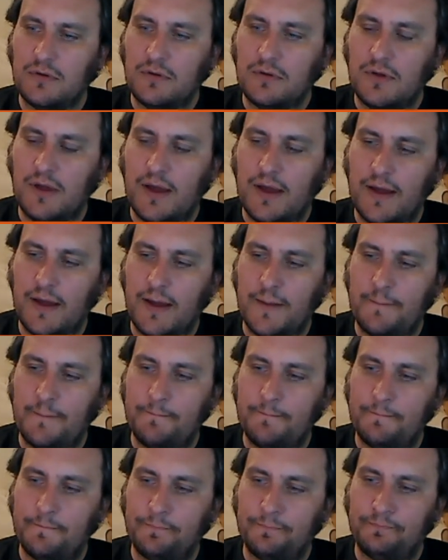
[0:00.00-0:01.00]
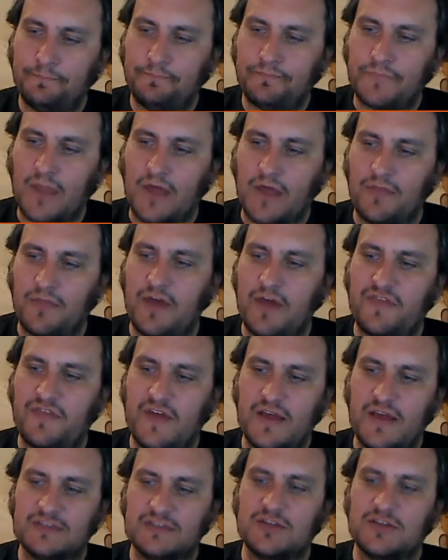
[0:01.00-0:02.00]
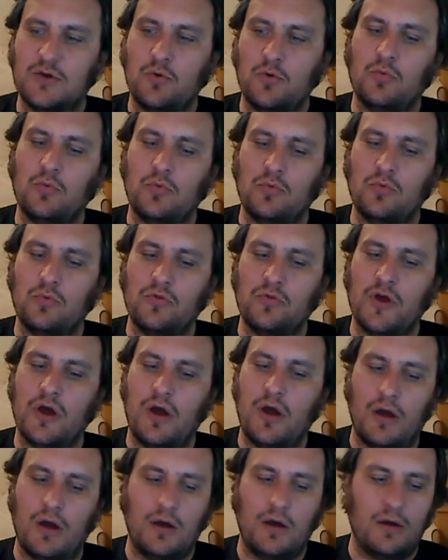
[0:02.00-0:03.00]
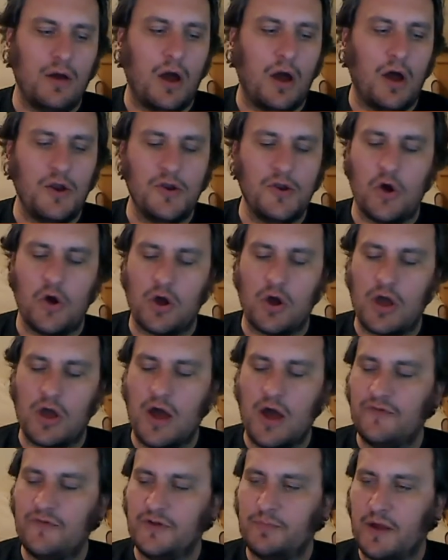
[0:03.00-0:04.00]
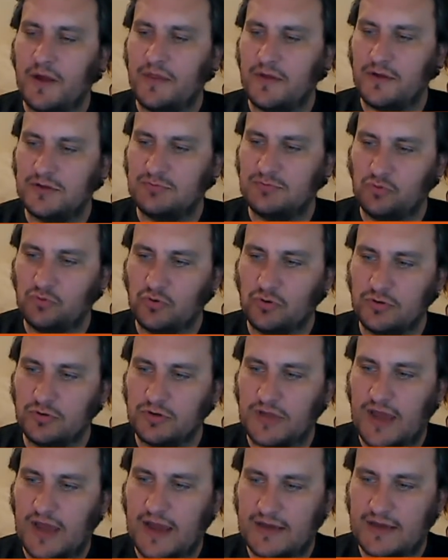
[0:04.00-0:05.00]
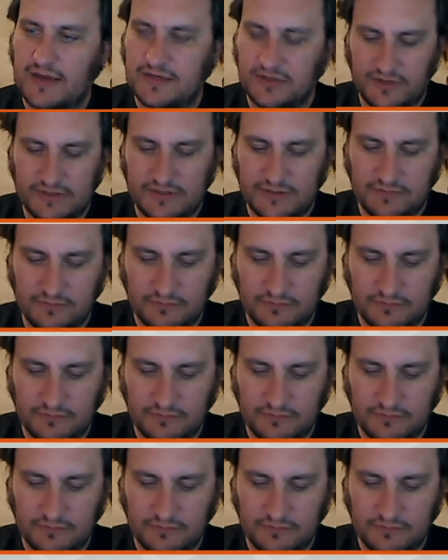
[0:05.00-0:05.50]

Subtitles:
are there things that are not covered by those broad categories?